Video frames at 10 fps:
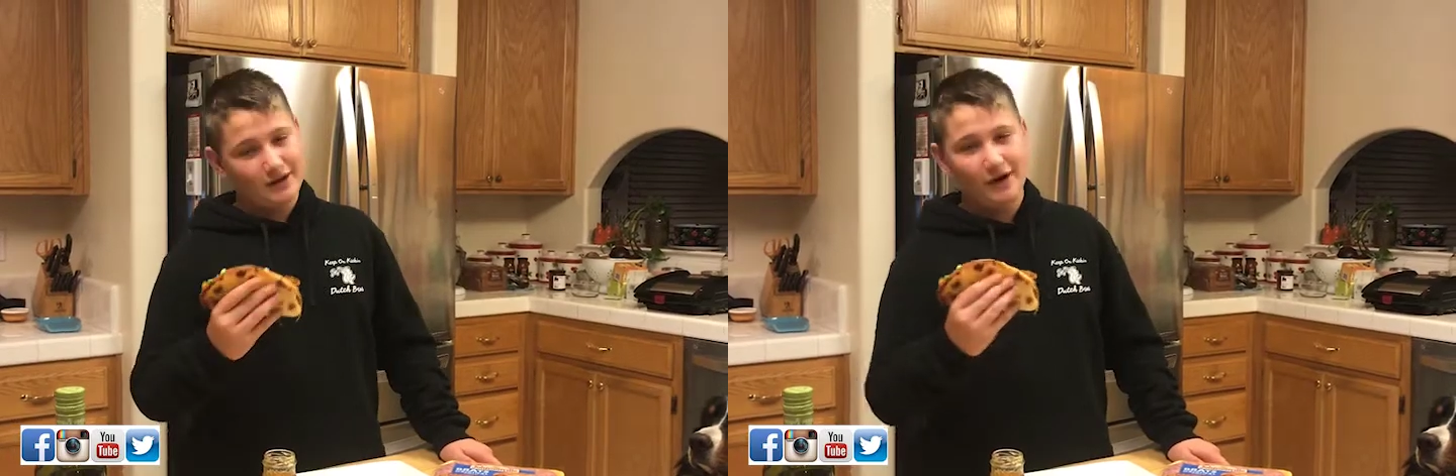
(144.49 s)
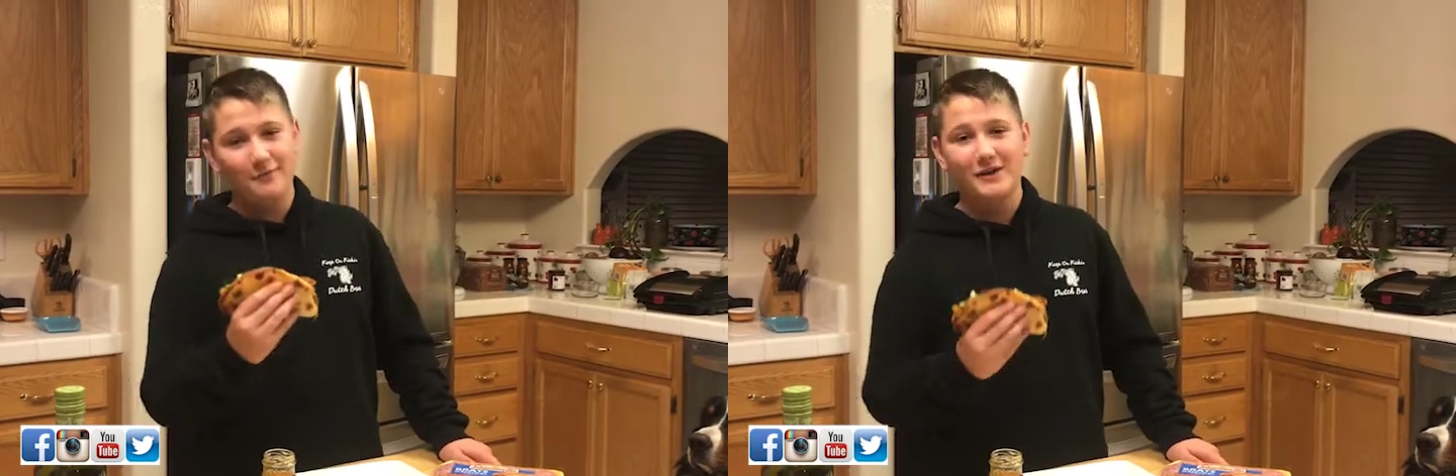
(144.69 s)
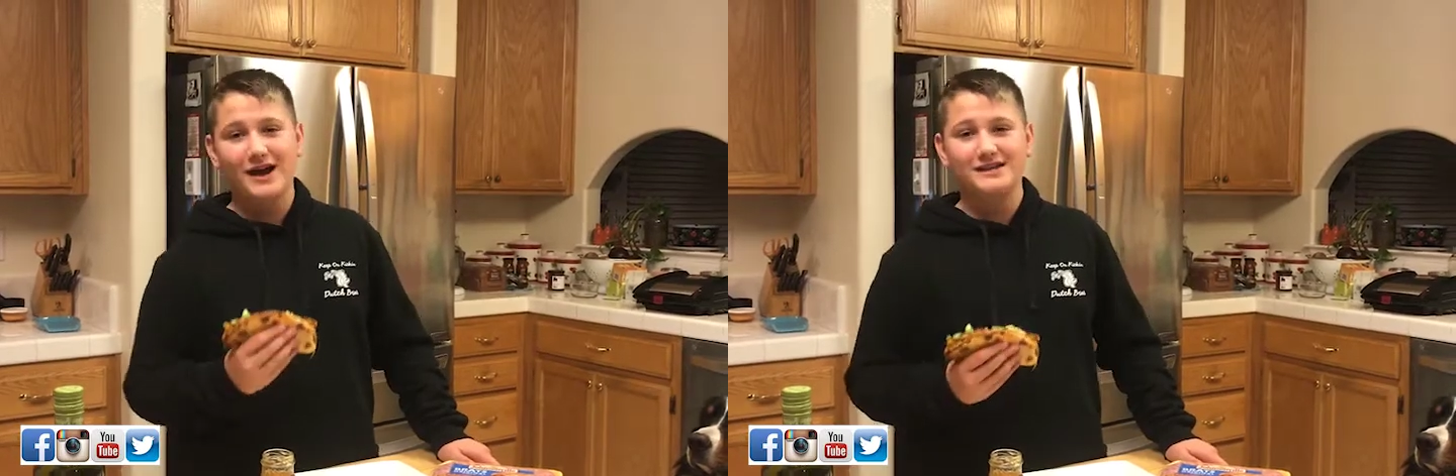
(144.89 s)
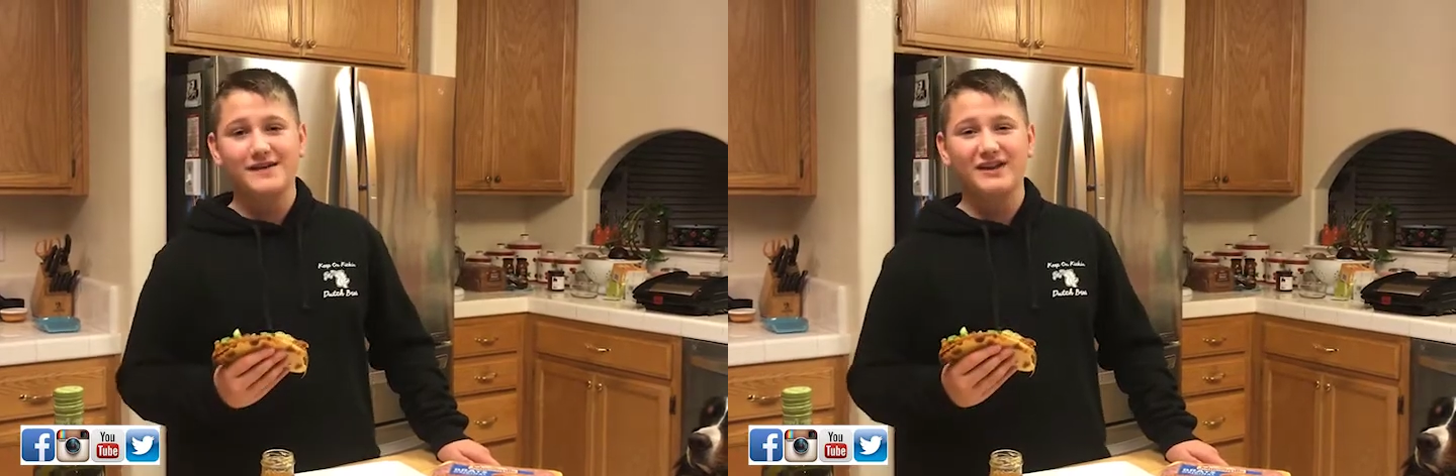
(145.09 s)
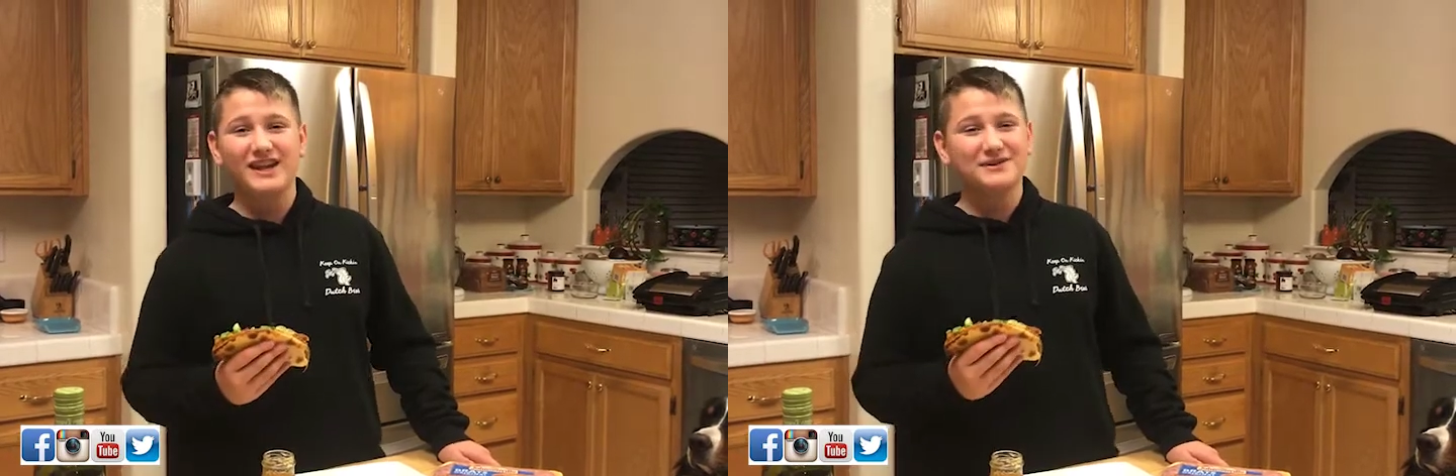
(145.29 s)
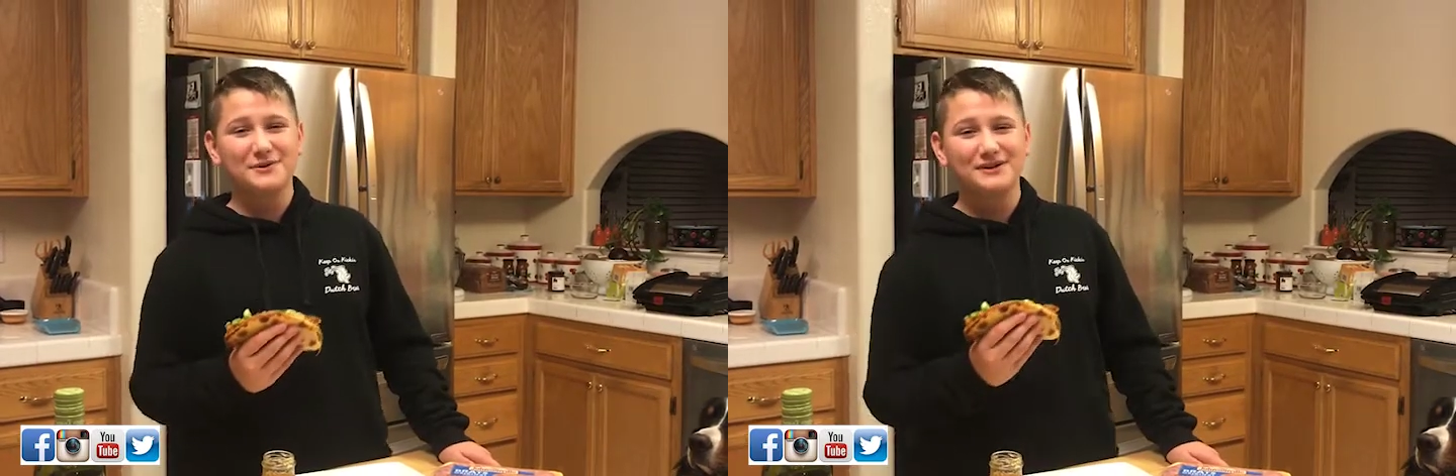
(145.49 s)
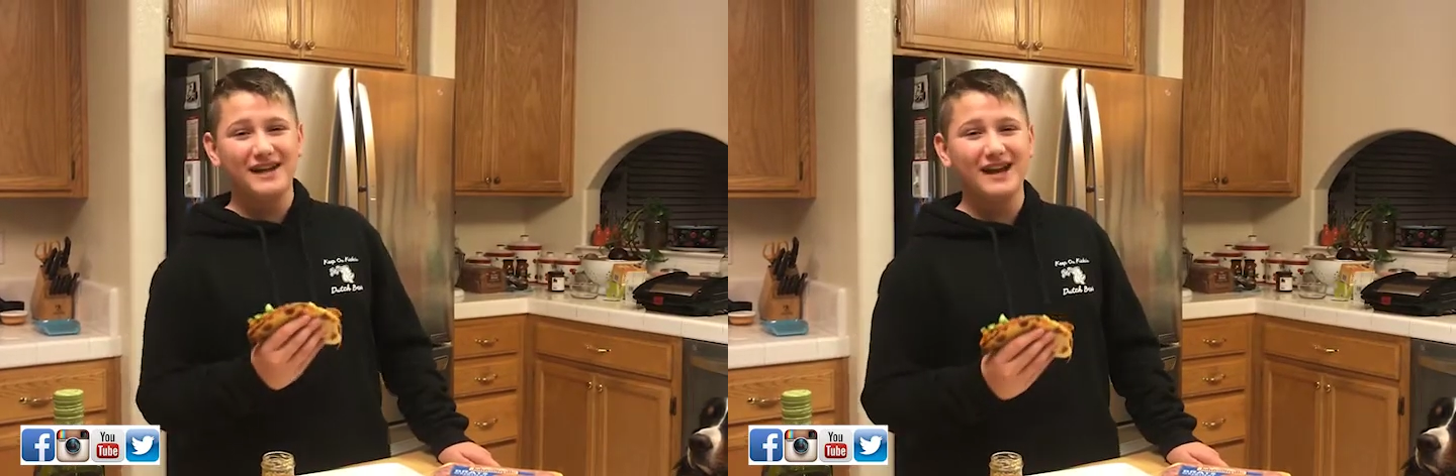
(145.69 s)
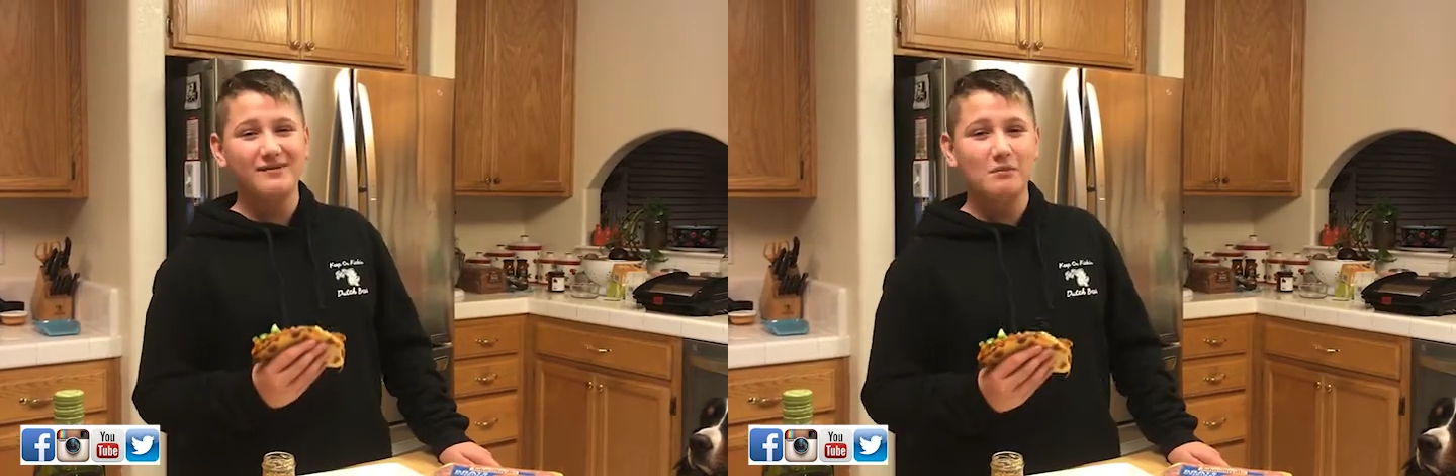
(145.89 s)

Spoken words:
I hope you guys have an good day.